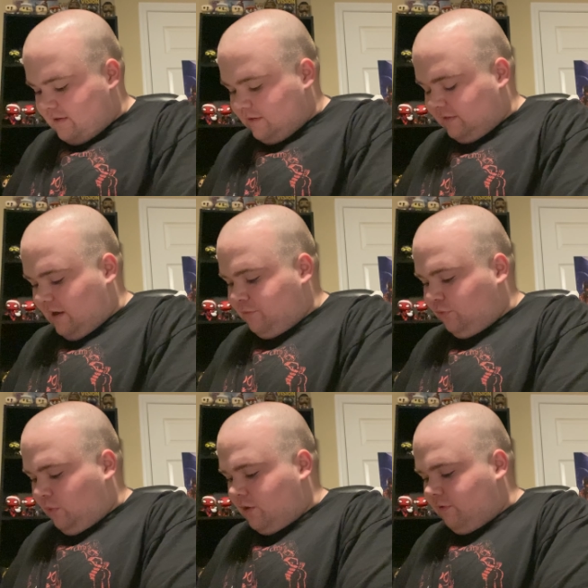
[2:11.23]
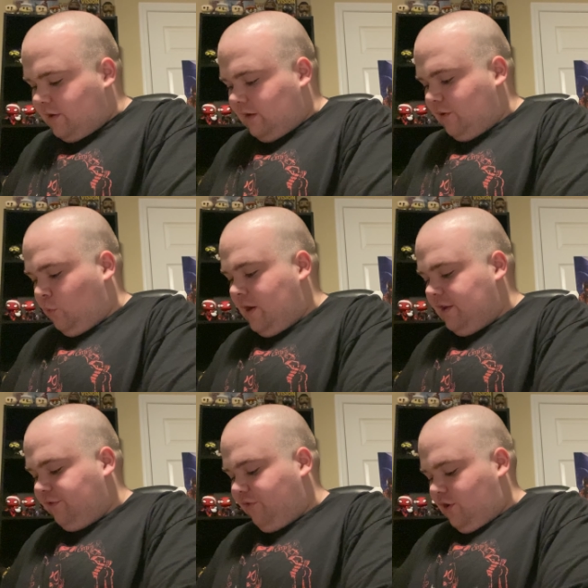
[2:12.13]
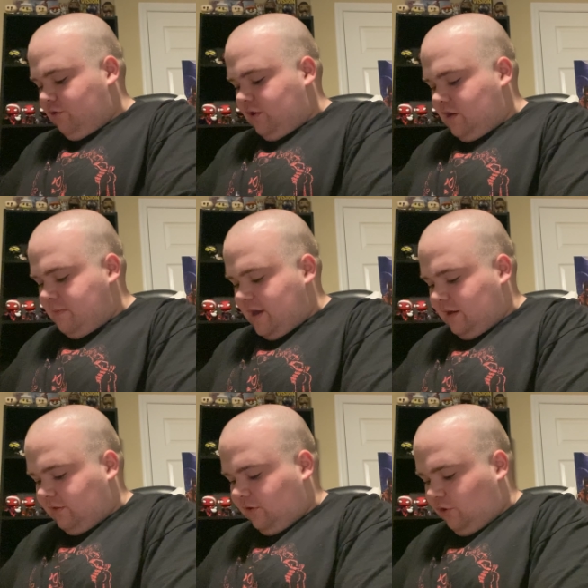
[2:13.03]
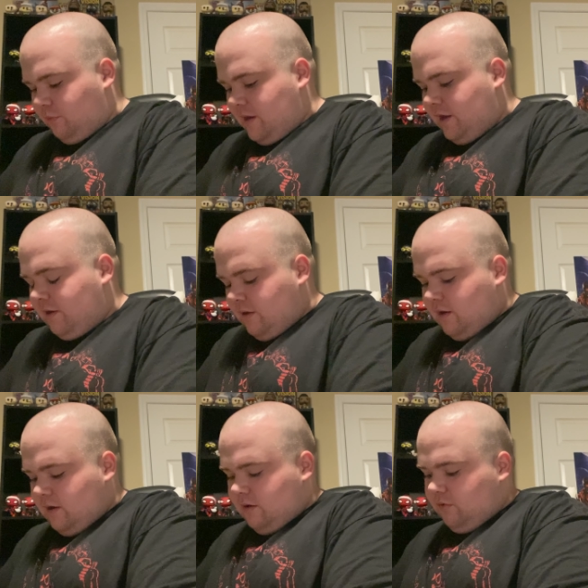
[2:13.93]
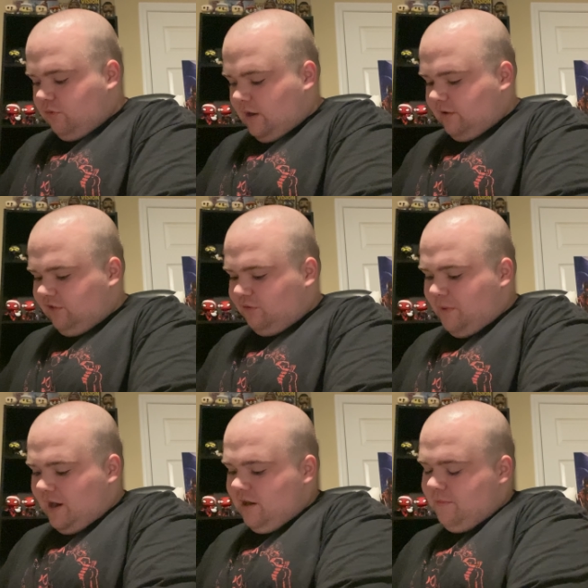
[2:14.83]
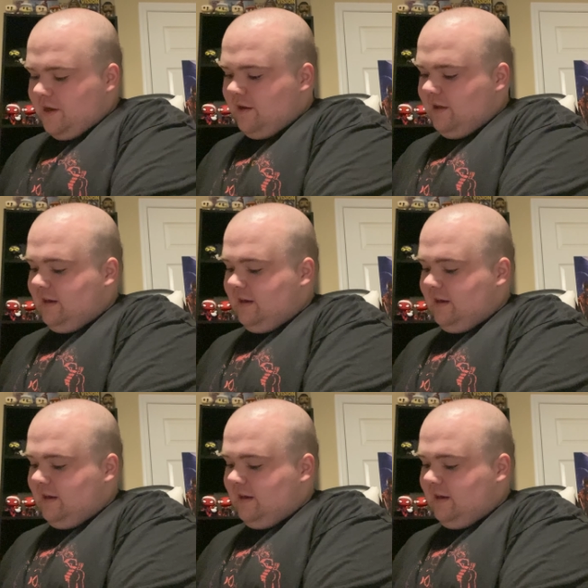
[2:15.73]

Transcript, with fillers: Because I was wondering, like, when is Funko going to make a Tobey Maguire Spider-Man?